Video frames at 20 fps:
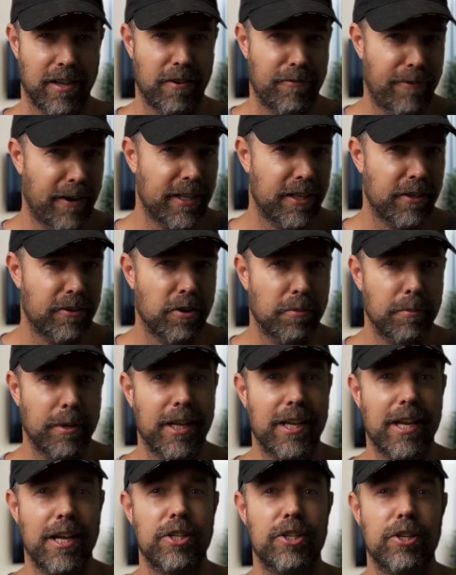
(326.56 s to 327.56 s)
Effective
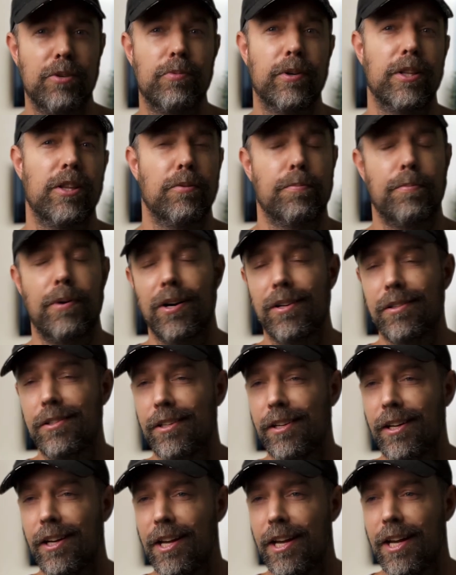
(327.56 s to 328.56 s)
communication with your
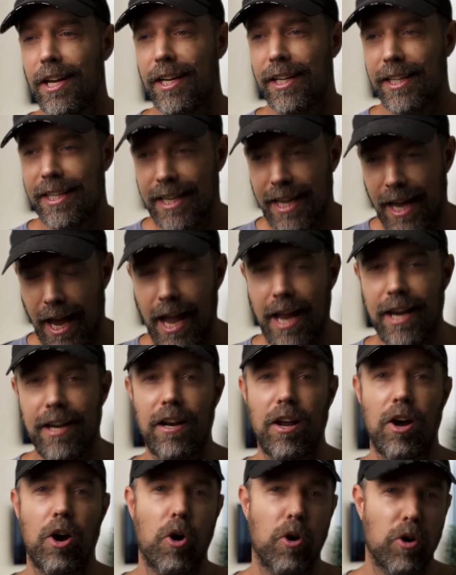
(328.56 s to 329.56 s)
partner
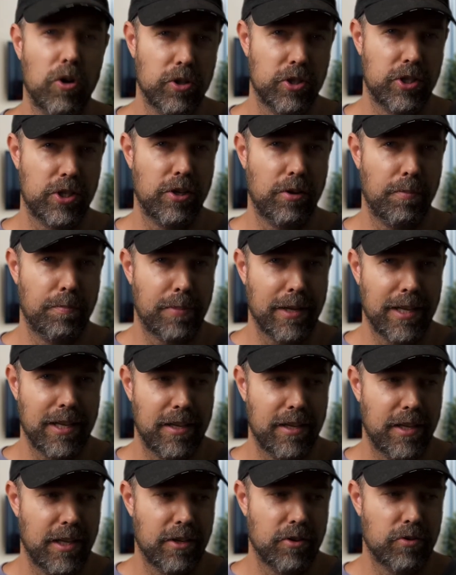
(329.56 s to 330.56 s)
can also
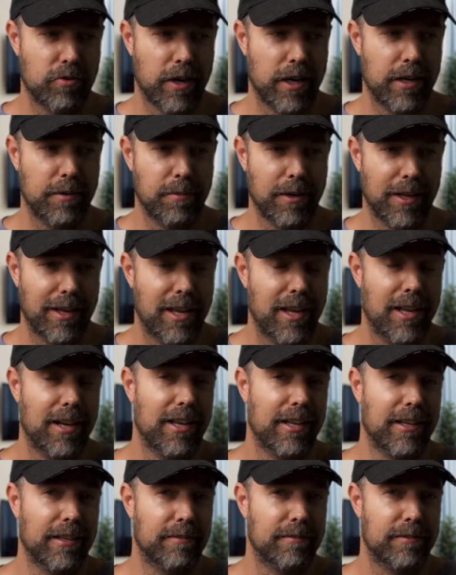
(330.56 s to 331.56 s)
be incredibly
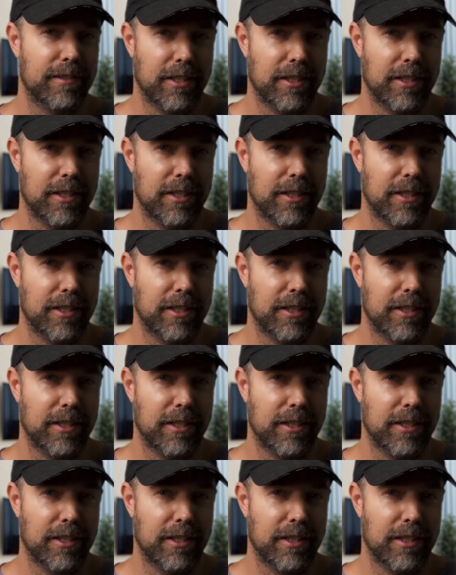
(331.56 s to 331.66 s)
healing.